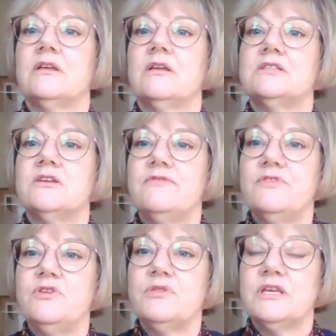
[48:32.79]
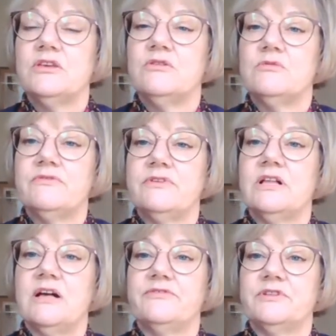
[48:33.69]
so if you think you would feel
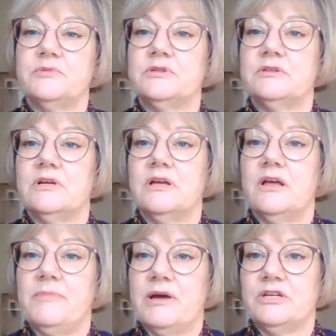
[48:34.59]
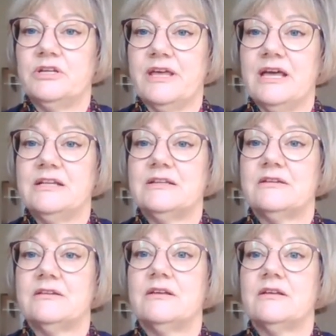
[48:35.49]
comfortable about doing that,
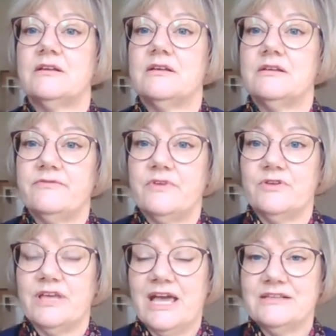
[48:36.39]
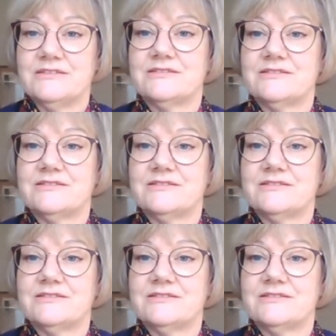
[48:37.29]
vote yes.